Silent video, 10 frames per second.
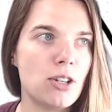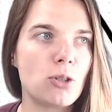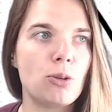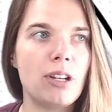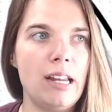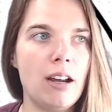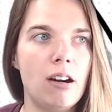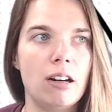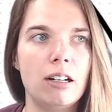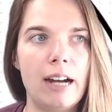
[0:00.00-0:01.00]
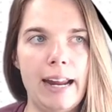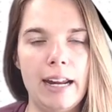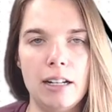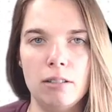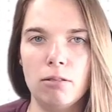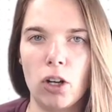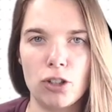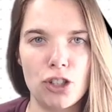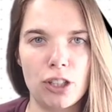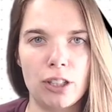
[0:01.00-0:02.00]
So they are a
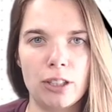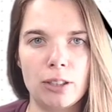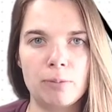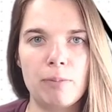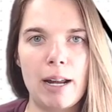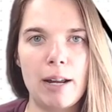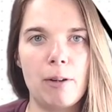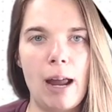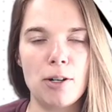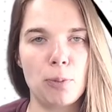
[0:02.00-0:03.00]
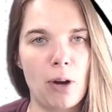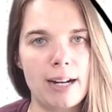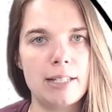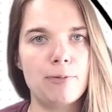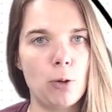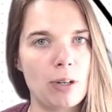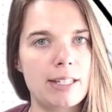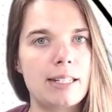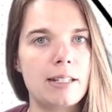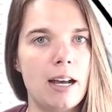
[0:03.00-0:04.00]
larger enterprise
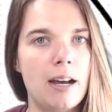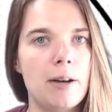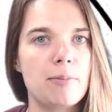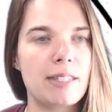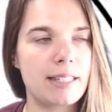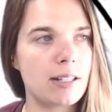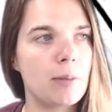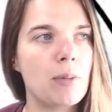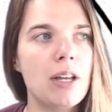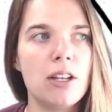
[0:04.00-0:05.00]
focused system,